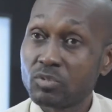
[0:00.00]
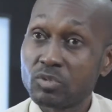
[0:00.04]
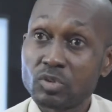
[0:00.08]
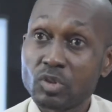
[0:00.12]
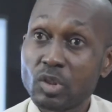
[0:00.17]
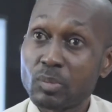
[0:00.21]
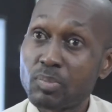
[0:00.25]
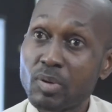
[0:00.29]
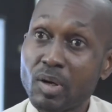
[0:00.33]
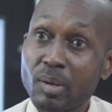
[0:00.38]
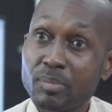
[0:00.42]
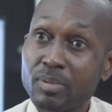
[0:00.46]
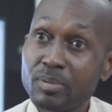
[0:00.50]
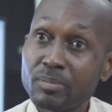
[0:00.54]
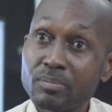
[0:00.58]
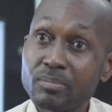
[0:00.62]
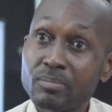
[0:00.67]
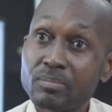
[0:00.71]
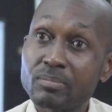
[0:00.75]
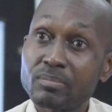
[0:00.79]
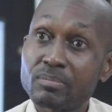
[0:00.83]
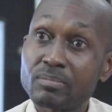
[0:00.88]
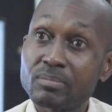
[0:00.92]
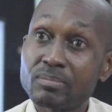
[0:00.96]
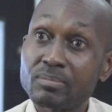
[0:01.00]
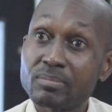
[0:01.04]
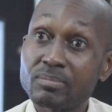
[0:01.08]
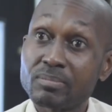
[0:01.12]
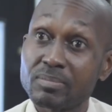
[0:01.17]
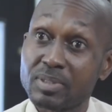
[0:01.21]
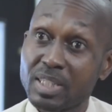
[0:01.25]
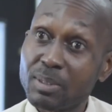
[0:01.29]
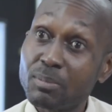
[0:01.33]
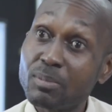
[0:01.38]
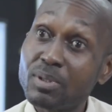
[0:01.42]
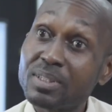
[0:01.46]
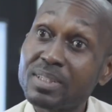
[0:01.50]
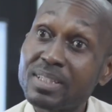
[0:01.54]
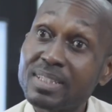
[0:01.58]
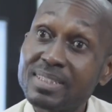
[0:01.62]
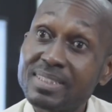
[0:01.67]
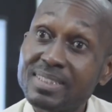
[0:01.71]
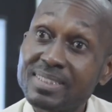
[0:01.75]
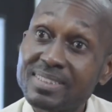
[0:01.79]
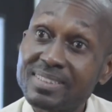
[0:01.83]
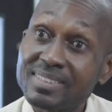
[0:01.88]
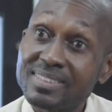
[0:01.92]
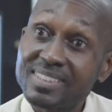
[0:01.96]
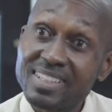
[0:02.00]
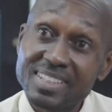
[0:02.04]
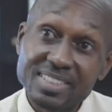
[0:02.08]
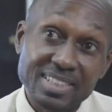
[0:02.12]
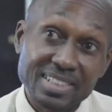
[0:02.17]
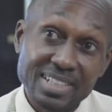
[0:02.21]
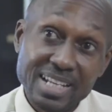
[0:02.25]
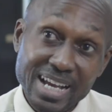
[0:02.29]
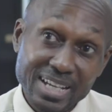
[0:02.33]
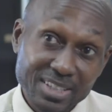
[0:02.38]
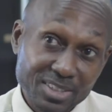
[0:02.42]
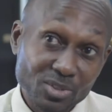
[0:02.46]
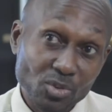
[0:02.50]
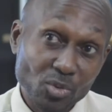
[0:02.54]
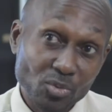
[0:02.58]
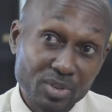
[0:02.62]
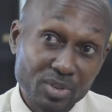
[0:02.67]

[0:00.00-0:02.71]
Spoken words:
no problem. Keep looking, there's an answer out